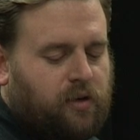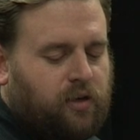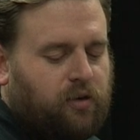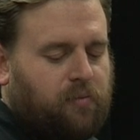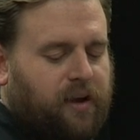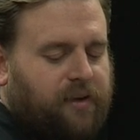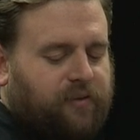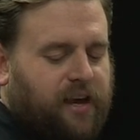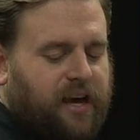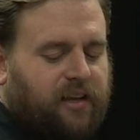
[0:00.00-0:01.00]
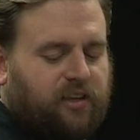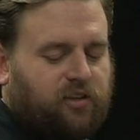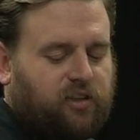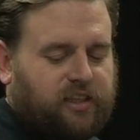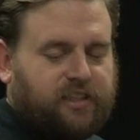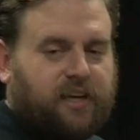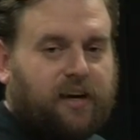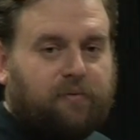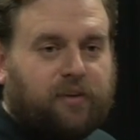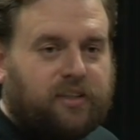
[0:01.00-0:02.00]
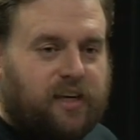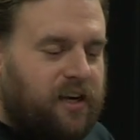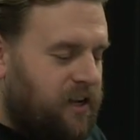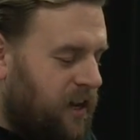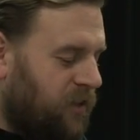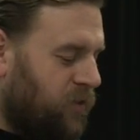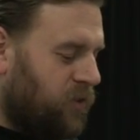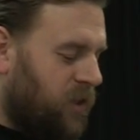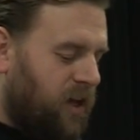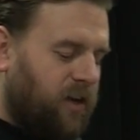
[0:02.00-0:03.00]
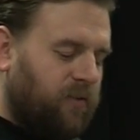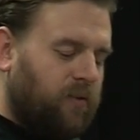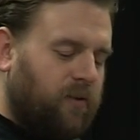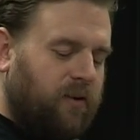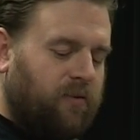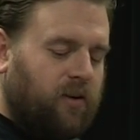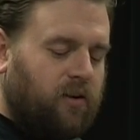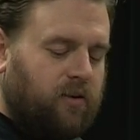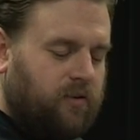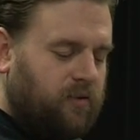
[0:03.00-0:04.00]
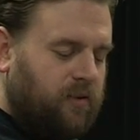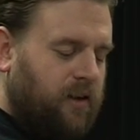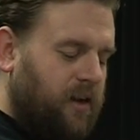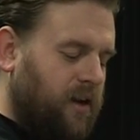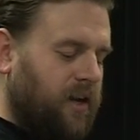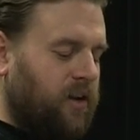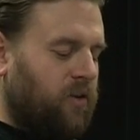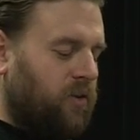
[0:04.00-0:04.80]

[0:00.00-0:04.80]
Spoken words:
You might have to add a little each time, because I lose a lot of it whenever I go